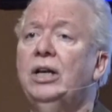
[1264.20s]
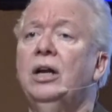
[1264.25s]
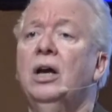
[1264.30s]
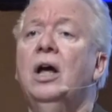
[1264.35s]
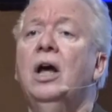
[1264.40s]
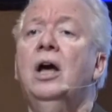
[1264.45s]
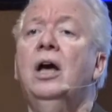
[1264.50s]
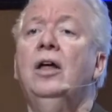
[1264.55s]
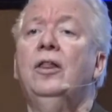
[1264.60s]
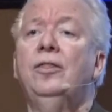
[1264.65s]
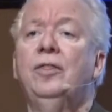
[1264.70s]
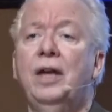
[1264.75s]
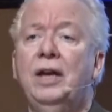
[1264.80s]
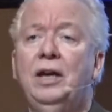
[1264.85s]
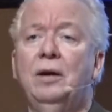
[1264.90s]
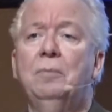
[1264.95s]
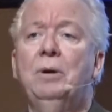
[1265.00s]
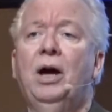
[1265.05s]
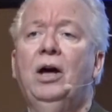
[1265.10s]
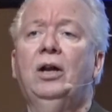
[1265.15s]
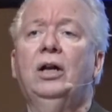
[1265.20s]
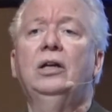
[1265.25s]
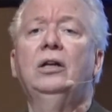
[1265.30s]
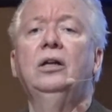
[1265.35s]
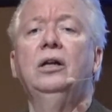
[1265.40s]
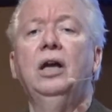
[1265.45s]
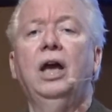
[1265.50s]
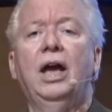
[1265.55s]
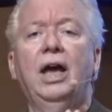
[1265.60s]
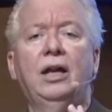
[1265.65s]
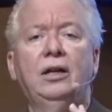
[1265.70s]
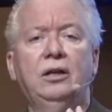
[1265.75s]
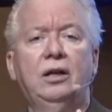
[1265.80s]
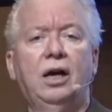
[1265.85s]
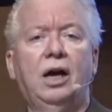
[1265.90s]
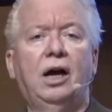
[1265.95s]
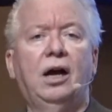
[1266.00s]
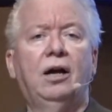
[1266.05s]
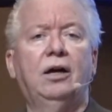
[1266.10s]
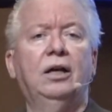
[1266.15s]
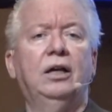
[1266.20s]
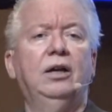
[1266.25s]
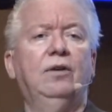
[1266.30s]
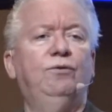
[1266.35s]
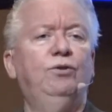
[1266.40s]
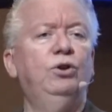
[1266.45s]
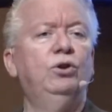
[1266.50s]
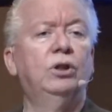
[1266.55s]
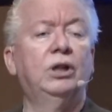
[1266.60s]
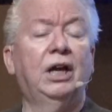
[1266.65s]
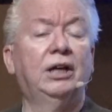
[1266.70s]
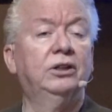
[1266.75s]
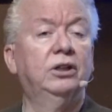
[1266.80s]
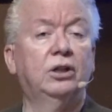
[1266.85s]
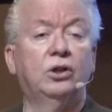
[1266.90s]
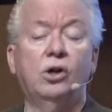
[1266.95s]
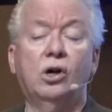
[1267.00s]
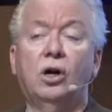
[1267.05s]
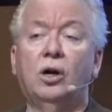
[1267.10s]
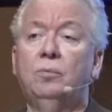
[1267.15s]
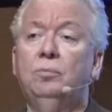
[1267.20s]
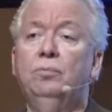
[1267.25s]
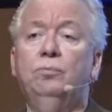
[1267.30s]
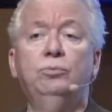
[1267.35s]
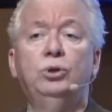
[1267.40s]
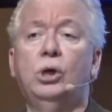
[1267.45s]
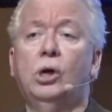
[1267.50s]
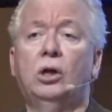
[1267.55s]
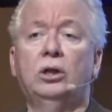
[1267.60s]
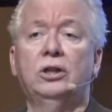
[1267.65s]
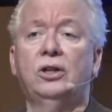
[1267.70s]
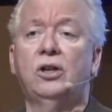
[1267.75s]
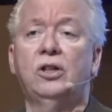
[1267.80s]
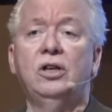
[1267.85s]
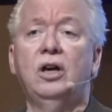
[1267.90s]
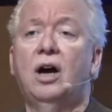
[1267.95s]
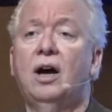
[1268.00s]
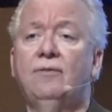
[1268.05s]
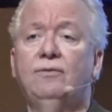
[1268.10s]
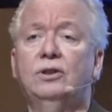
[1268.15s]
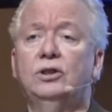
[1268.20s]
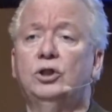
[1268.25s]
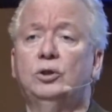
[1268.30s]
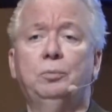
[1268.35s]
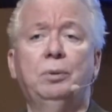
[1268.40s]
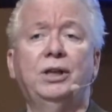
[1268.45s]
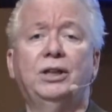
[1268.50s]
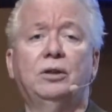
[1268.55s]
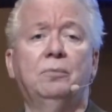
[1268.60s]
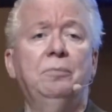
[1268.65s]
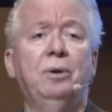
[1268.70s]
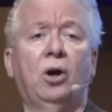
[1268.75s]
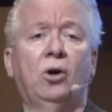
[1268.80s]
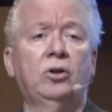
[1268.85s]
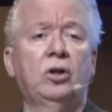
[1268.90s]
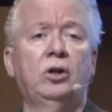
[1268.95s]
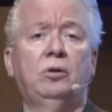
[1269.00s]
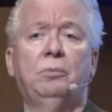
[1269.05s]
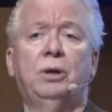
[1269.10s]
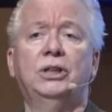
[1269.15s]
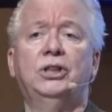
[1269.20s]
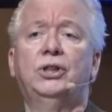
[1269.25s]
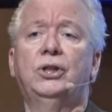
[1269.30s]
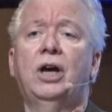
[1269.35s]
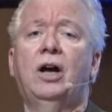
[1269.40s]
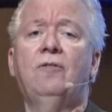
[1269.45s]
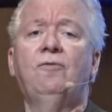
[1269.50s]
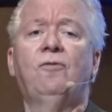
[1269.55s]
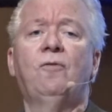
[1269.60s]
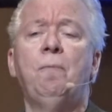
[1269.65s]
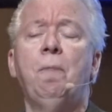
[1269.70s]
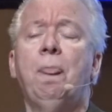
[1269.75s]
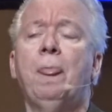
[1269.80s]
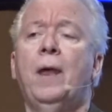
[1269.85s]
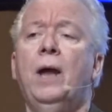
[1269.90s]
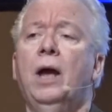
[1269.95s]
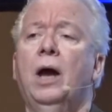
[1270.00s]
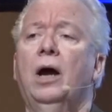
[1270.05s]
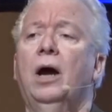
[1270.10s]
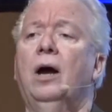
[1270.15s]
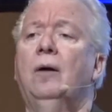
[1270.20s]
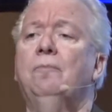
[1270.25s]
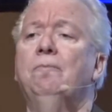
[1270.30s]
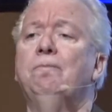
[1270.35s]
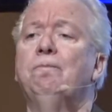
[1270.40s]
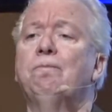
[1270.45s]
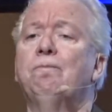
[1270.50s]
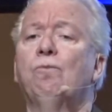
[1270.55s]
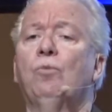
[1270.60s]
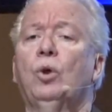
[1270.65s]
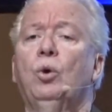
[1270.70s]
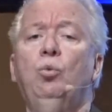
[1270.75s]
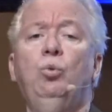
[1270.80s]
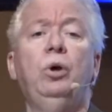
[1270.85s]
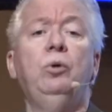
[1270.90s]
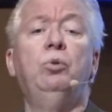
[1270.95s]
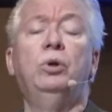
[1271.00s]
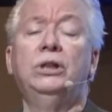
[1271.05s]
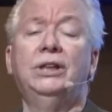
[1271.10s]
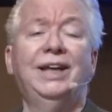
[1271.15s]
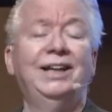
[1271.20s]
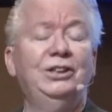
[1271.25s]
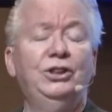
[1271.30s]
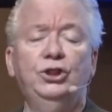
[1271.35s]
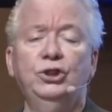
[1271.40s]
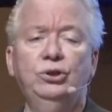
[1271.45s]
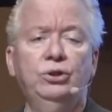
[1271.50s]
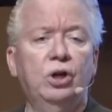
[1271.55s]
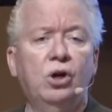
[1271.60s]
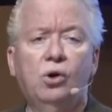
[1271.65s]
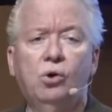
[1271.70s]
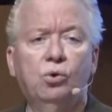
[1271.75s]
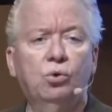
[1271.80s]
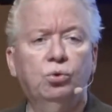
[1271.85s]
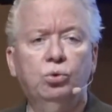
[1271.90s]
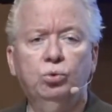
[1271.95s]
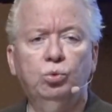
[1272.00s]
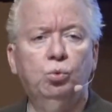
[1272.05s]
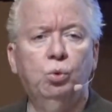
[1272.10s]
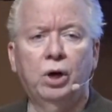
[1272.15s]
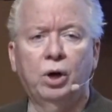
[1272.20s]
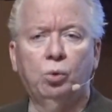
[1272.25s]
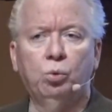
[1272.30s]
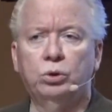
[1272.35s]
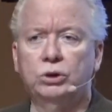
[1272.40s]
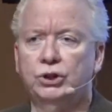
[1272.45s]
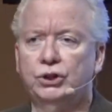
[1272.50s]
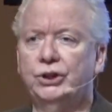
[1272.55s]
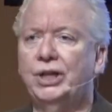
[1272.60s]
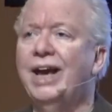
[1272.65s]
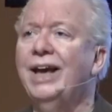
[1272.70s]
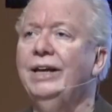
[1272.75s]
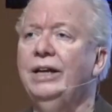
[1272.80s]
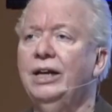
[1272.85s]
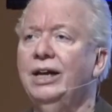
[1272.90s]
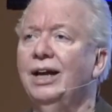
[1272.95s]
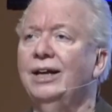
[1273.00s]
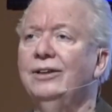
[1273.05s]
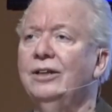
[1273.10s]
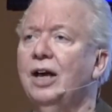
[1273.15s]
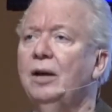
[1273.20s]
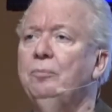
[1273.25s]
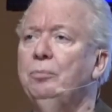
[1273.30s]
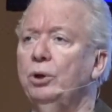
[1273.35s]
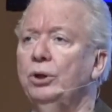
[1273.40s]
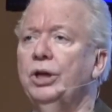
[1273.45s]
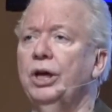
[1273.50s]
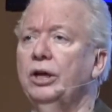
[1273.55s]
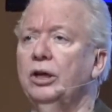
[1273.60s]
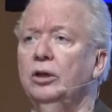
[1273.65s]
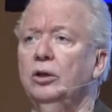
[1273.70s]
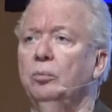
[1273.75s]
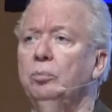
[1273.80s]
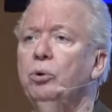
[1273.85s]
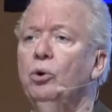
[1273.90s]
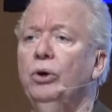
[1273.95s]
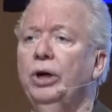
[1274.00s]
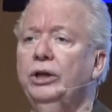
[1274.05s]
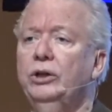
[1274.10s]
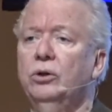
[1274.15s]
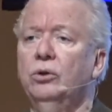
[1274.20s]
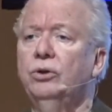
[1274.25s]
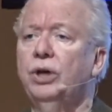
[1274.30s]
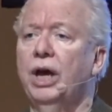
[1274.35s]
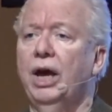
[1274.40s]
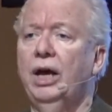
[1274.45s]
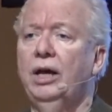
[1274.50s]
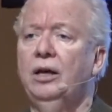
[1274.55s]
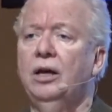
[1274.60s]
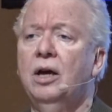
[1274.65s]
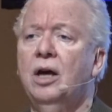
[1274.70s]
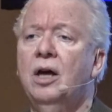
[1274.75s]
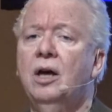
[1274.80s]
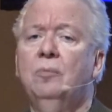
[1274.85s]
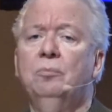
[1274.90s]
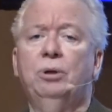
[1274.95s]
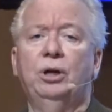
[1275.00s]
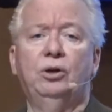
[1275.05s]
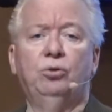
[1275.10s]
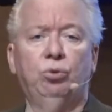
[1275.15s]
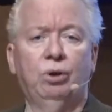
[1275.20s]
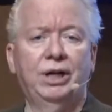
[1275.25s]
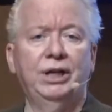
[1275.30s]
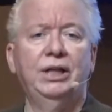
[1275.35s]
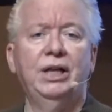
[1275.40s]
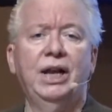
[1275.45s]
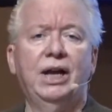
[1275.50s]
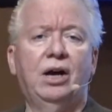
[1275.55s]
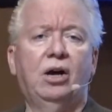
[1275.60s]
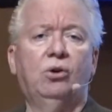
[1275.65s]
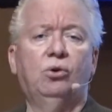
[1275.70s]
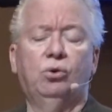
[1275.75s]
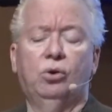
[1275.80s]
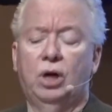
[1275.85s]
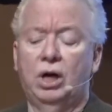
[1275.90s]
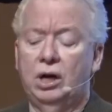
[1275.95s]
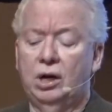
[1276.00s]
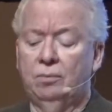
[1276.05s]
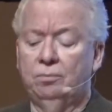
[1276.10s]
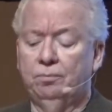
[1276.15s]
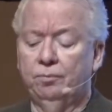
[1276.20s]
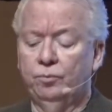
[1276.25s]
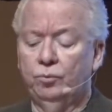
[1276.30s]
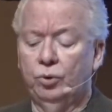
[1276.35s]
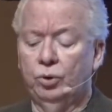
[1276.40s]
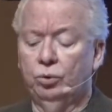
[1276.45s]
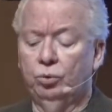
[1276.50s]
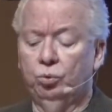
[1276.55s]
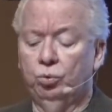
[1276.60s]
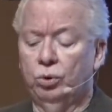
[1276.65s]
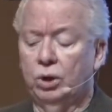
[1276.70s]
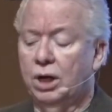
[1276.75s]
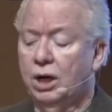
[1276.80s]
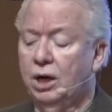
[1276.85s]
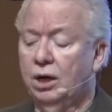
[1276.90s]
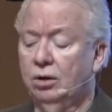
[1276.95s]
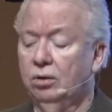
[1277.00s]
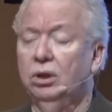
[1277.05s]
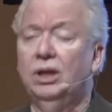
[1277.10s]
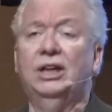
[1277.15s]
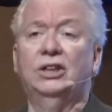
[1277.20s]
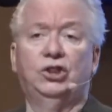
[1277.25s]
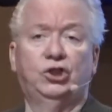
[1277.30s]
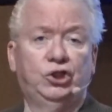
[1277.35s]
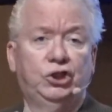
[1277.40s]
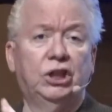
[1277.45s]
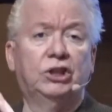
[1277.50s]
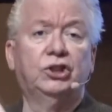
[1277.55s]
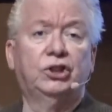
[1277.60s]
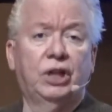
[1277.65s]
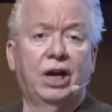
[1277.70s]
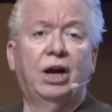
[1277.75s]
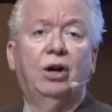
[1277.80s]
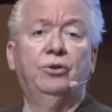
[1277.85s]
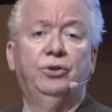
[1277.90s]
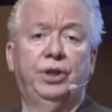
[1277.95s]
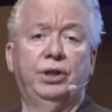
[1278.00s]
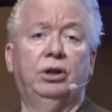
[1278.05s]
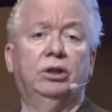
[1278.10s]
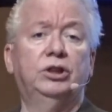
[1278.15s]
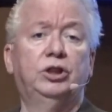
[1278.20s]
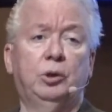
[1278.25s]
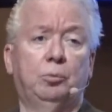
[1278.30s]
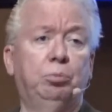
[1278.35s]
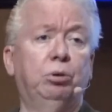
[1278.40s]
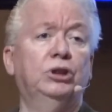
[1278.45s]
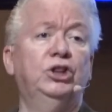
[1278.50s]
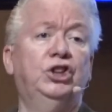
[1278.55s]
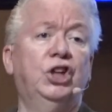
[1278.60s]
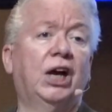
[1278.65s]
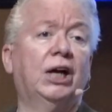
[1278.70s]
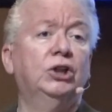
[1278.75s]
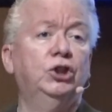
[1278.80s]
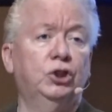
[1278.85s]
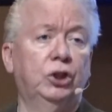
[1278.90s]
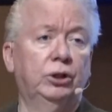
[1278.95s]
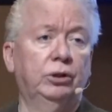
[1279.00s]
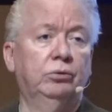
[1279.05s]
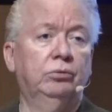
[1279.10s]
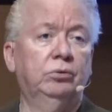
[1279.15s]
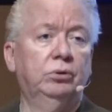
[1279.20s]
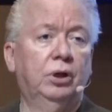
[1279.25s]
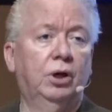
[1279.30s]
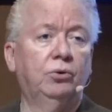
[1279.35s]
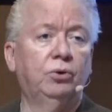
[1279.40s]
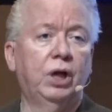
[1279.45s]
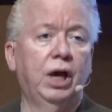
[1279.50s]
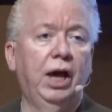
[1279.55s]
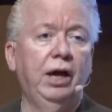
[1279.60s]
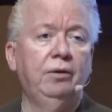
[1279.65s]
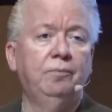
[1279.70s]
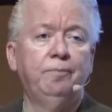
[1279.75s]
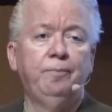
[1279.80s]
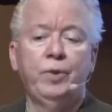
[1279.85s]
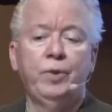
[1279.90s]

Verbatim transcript: it, think about it, and uh, if you'd like to call, call into the office, speak to Marilyn or myself, um, we will let you know where we're standing at that particular point, okay? But right now, um, um, it's just out there. It's a projection, okay?